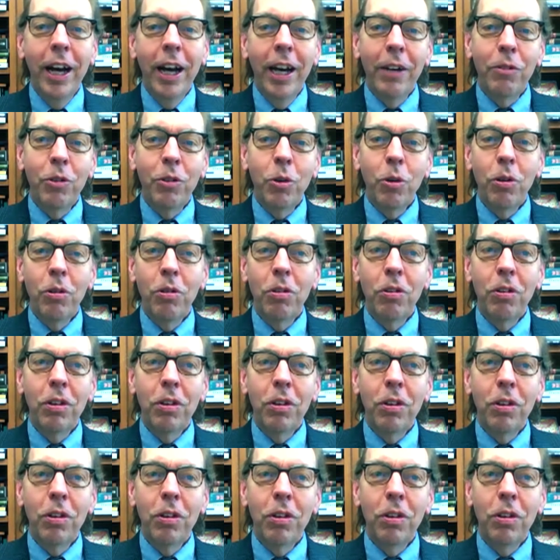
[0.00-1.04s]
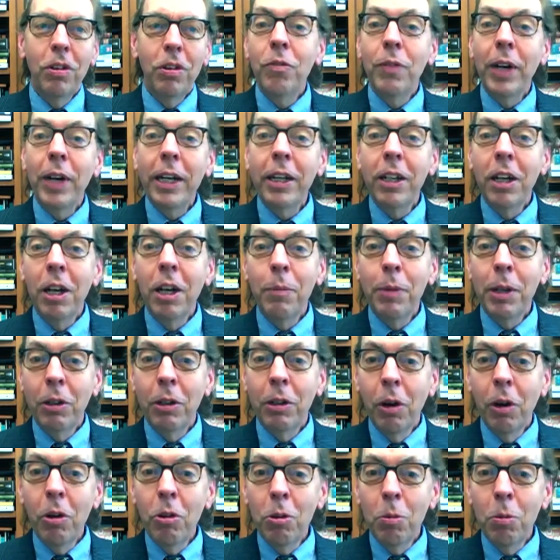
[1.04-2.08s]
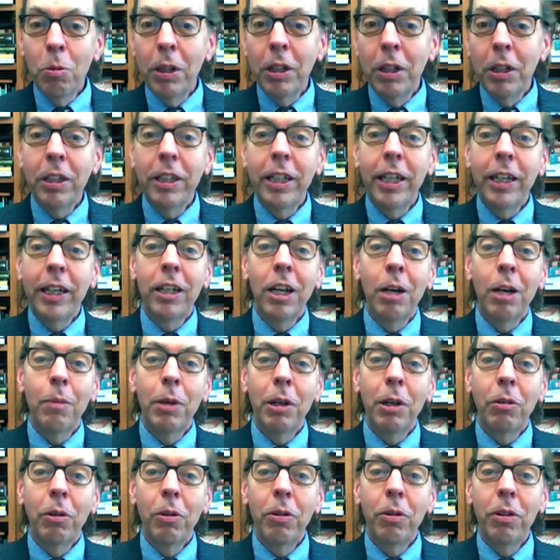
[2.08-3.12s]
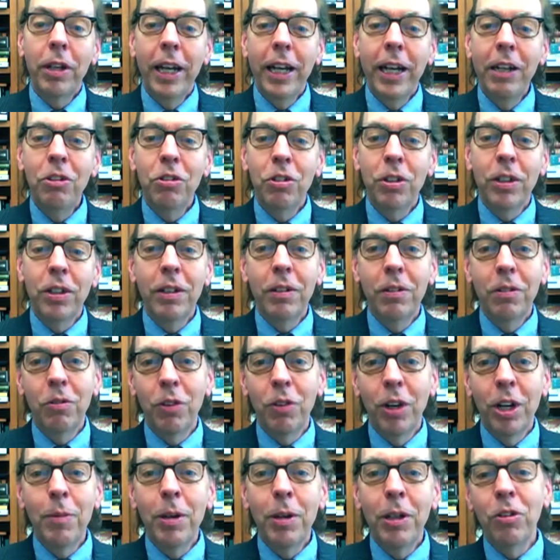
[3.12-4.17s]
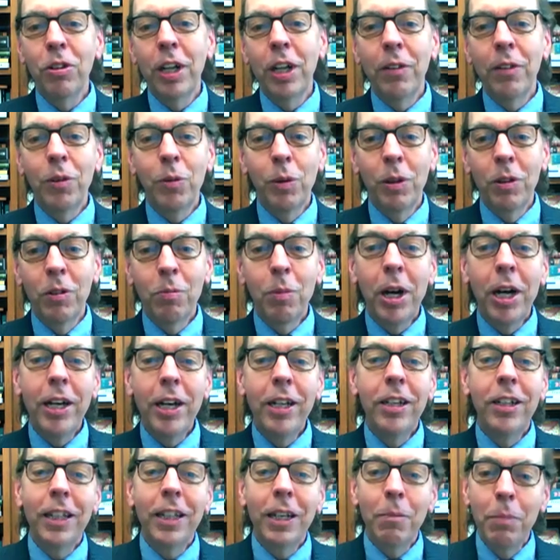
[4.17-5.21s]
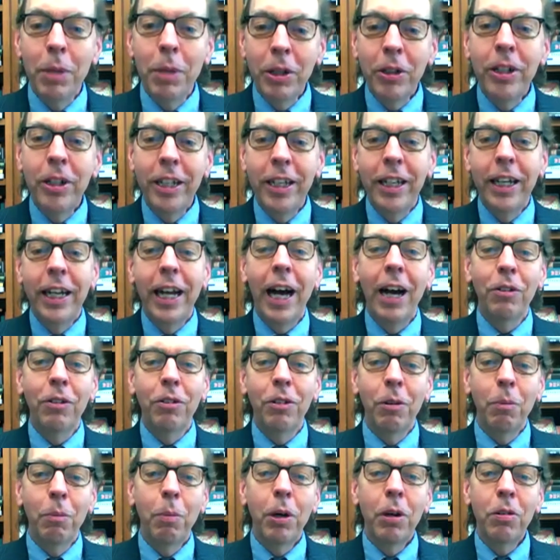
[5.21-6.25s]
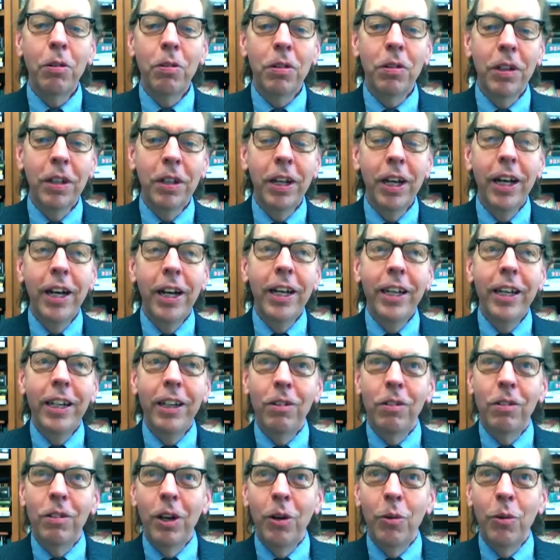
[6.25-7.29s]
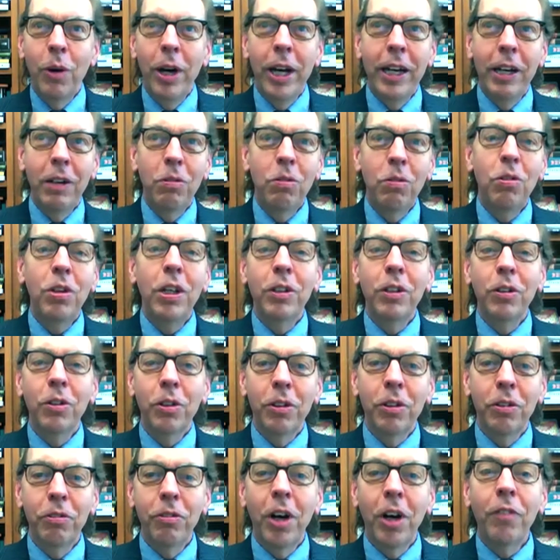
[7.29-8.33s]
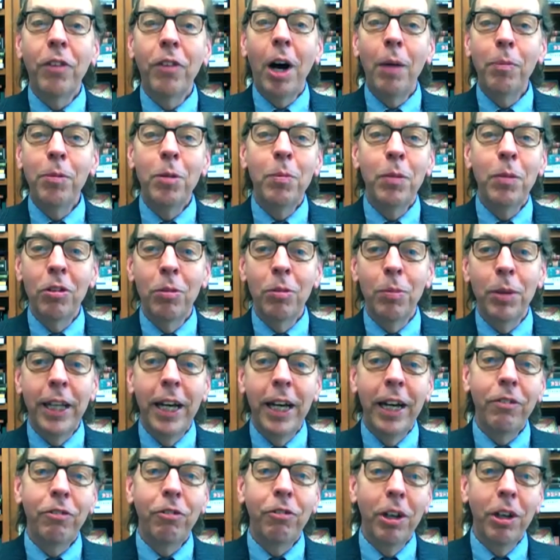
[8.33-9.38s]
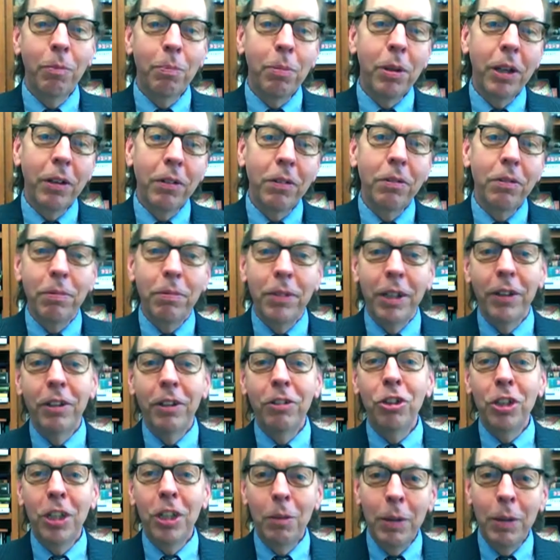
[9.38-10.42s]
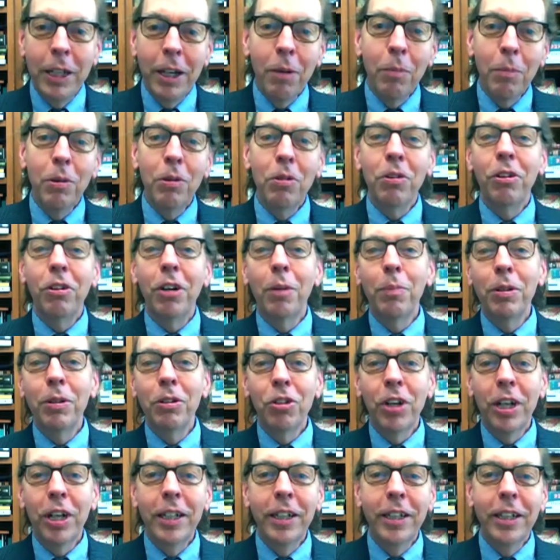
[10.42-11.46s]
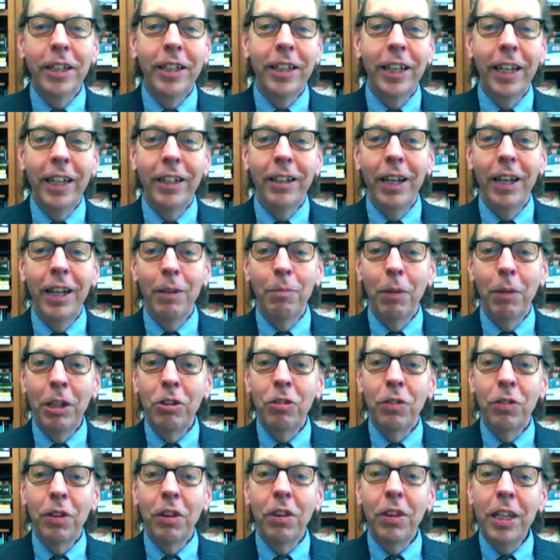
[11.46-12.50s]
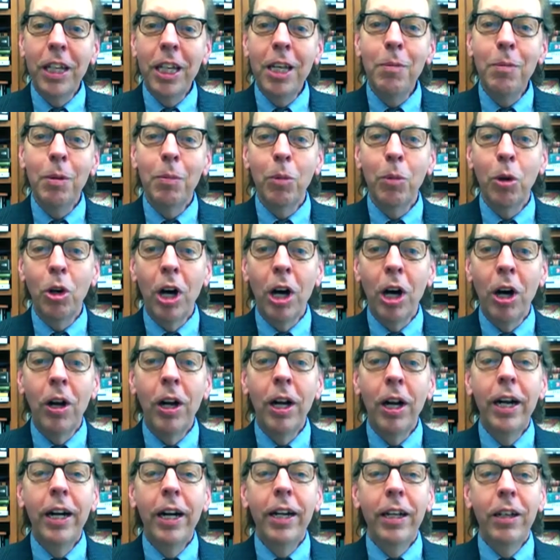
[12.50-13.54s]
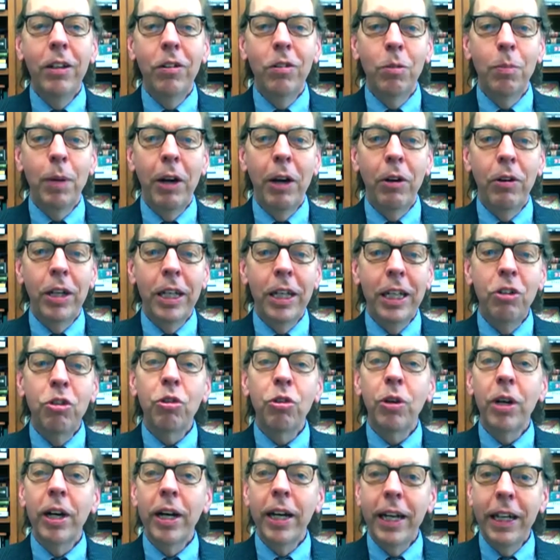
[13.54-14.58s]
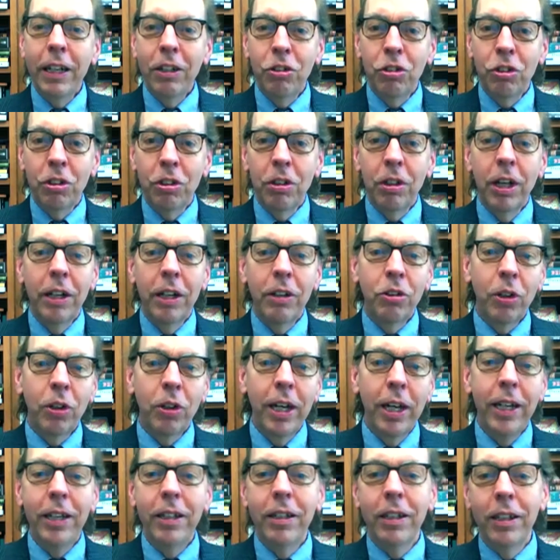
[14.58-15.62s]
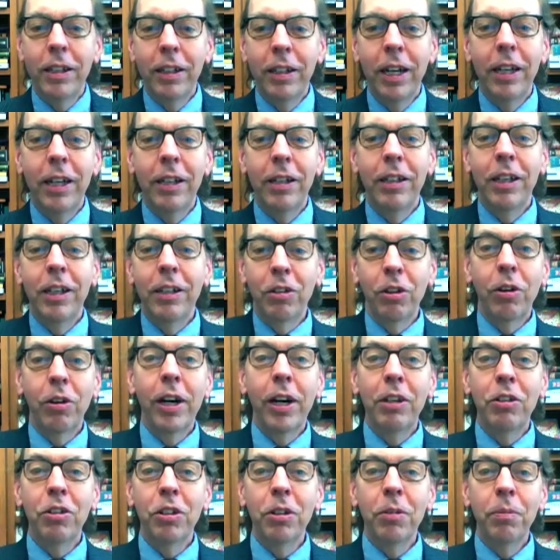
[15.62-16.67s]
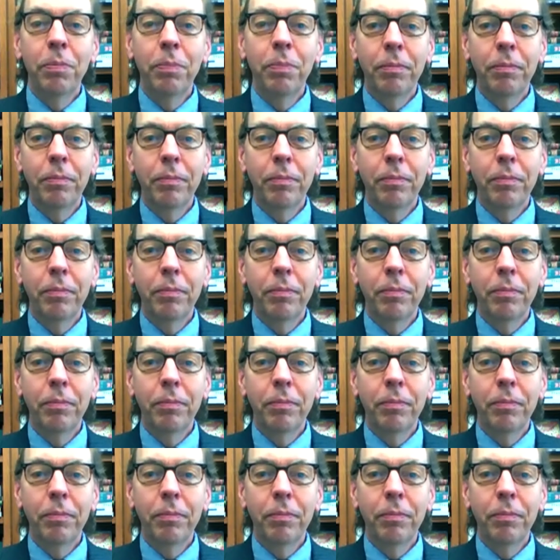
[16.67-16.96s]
And, of course, the question of economic growth, particularly economic growth in Asia, is very much on everyone's mind, and the ability to gather in person is, in a way, a signal of, optimism on that front. Plus, you know, the GDP numbers that are up in China, and, and much of the theme at Boao is about intra Asian uh, trade and, and integration.